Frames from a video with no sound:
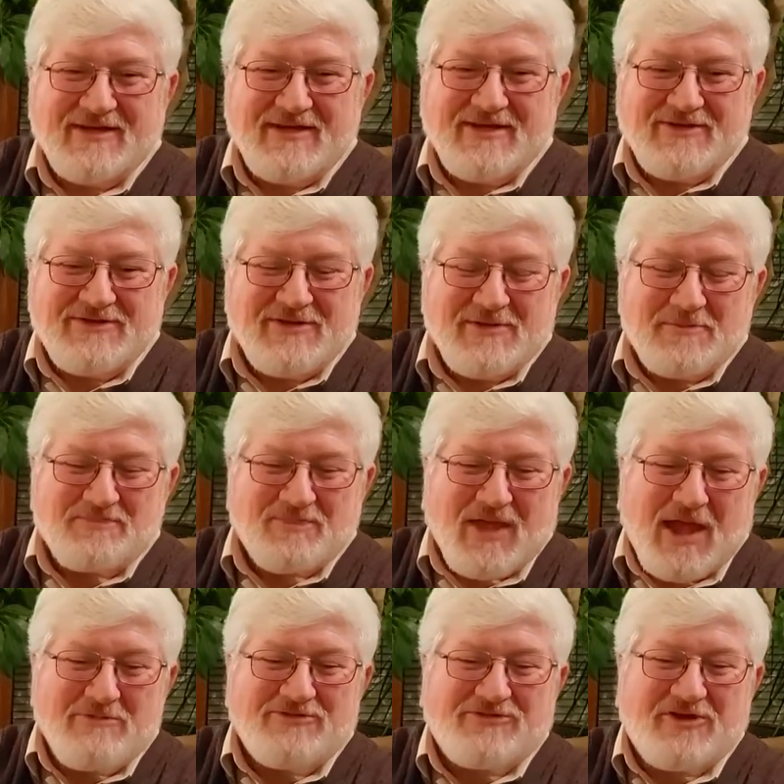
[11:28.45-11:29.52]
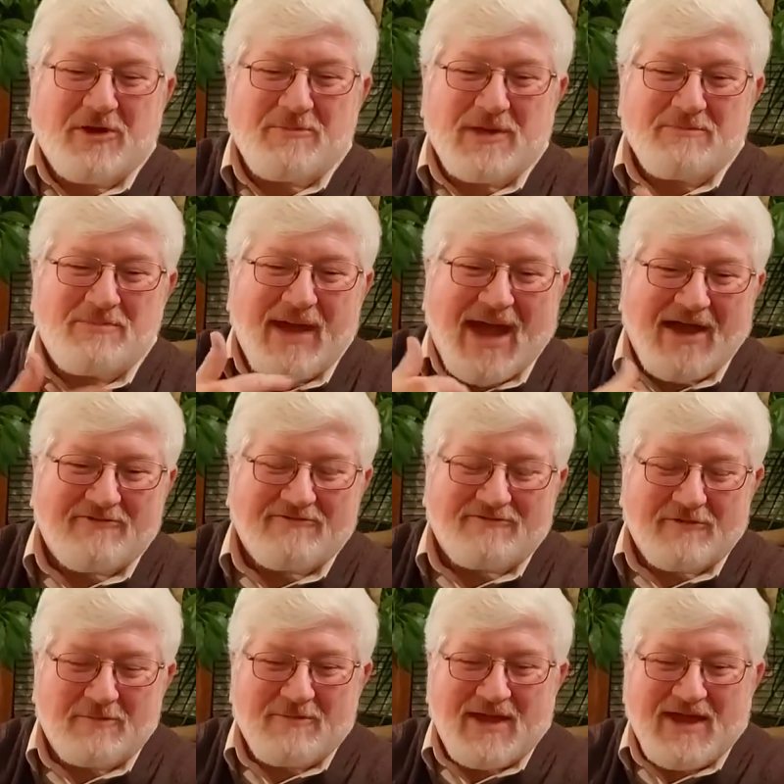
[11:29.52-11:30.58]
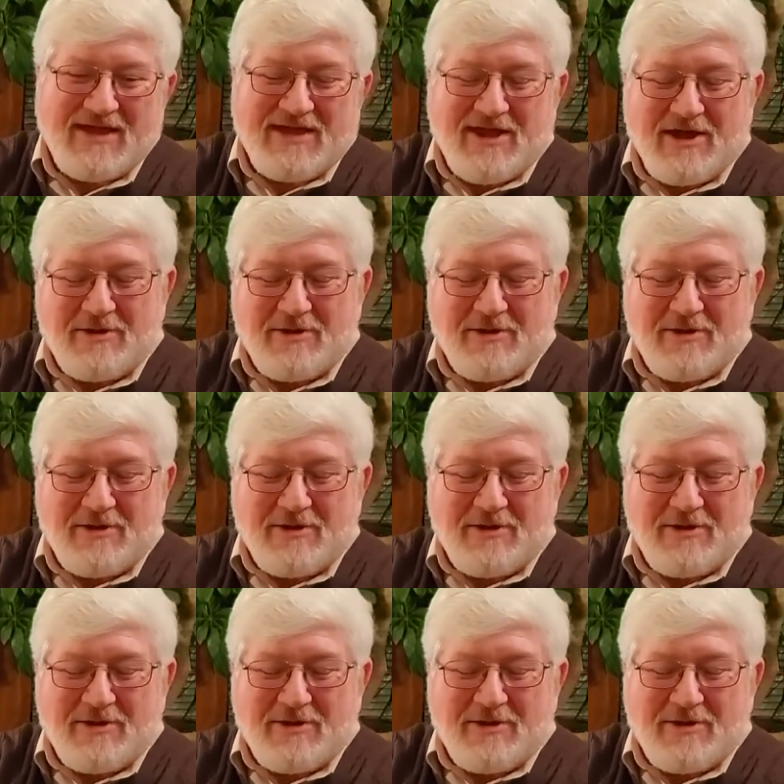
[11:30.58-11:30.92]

And I was coming back from a